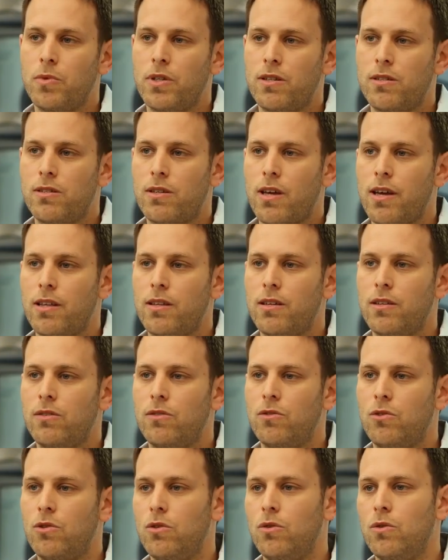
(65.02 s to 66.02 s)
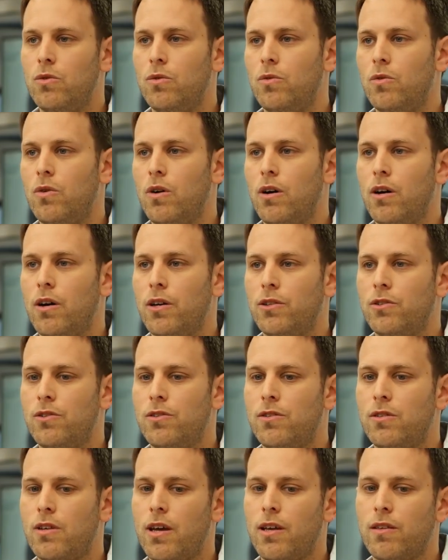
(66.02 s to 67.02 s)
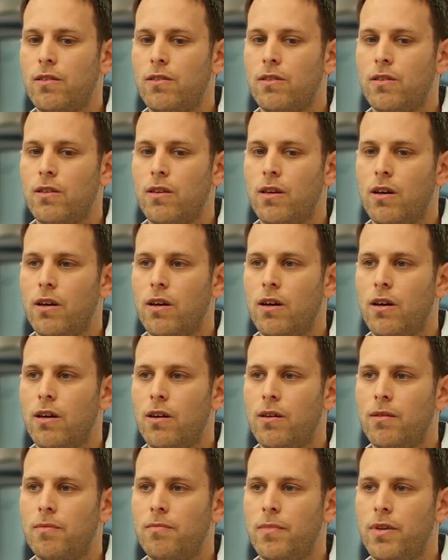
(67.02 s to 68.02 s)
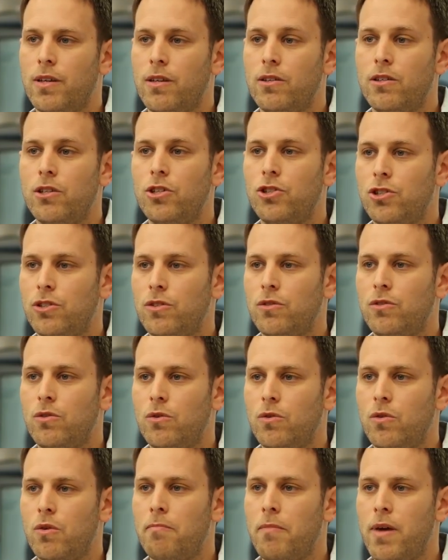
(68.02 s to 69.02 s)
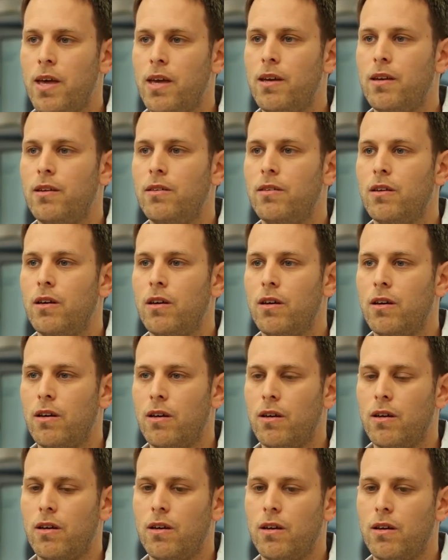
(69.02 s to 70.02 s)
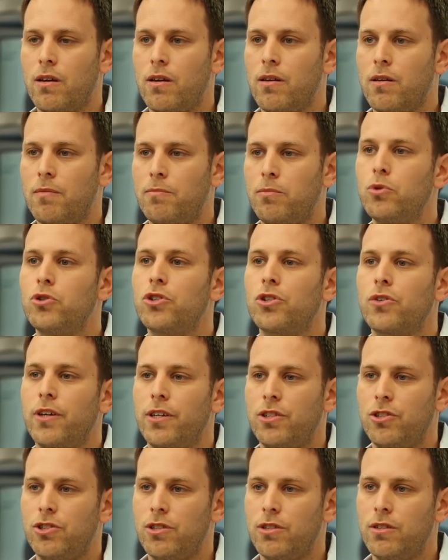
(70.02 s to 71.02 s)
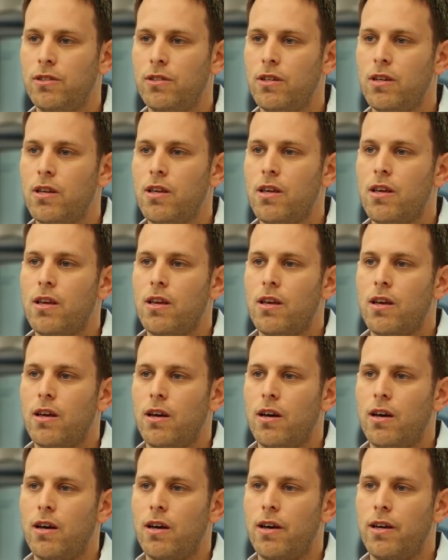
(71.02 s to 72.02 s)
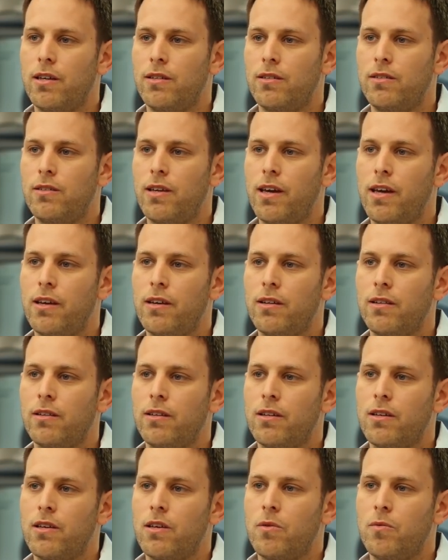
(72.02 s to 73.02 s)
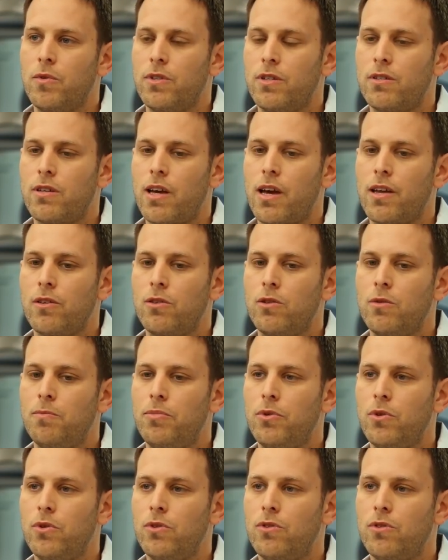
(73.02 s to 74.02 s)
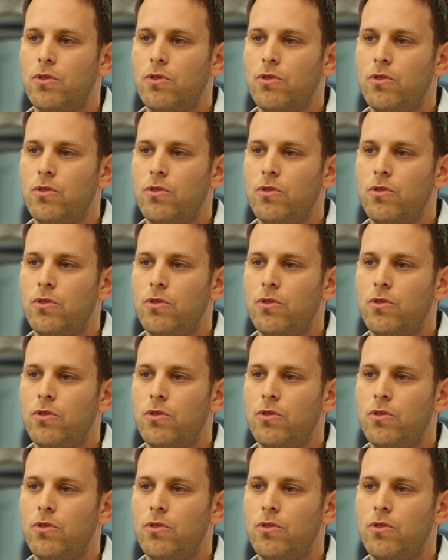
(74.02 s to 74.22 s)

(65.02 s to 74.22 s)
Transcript: We decided to, uh, to set, um, in addition to a main uh, pusher engine uh, and the tail, we decided to put